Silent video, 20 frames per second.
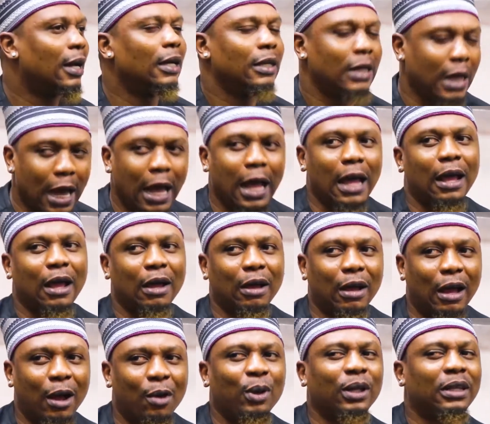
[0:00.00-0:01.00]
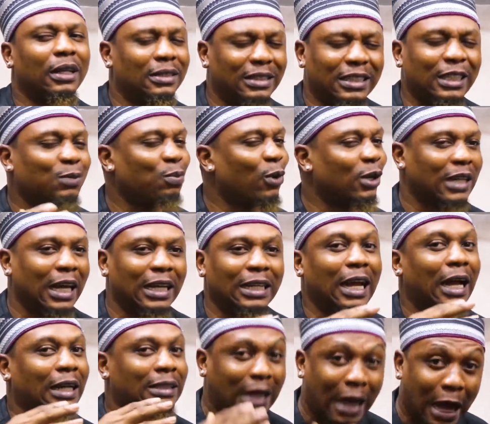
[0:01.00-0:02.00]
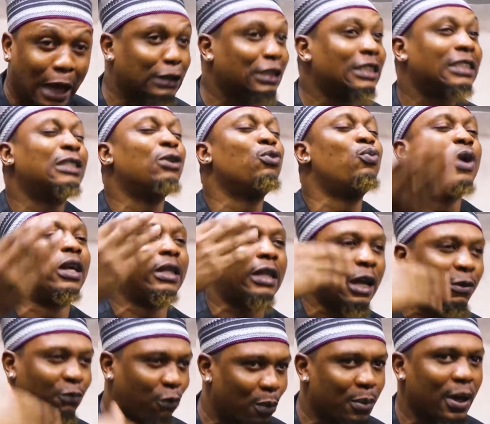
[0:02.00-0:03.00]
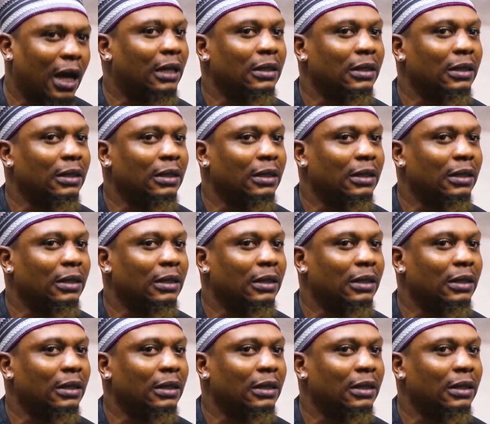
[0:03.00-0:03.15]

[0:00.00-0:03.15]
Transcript: I didn't answer her. She still waited for me.